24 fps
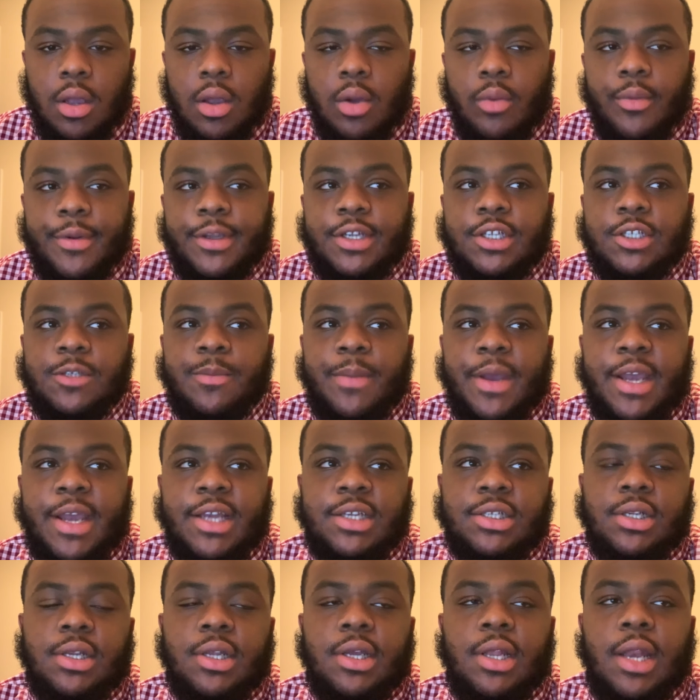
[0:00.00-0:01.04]
which is
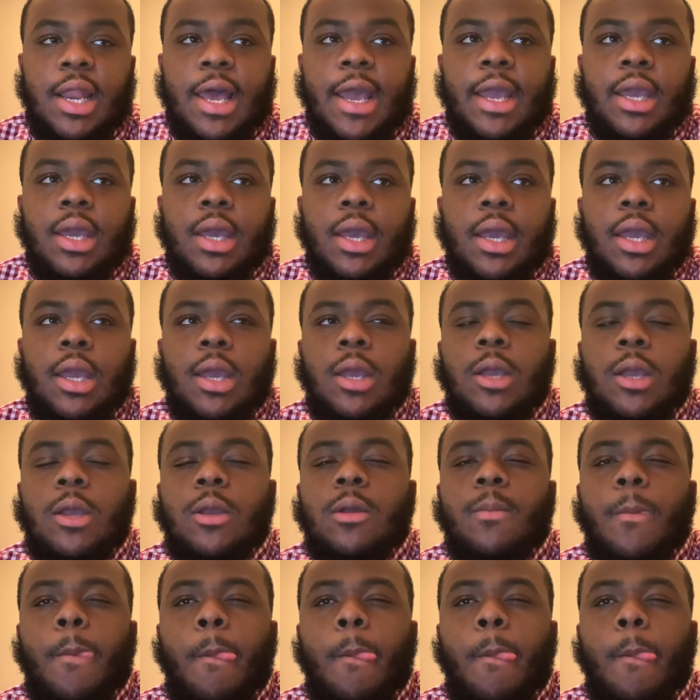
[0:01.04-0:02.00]
basically like I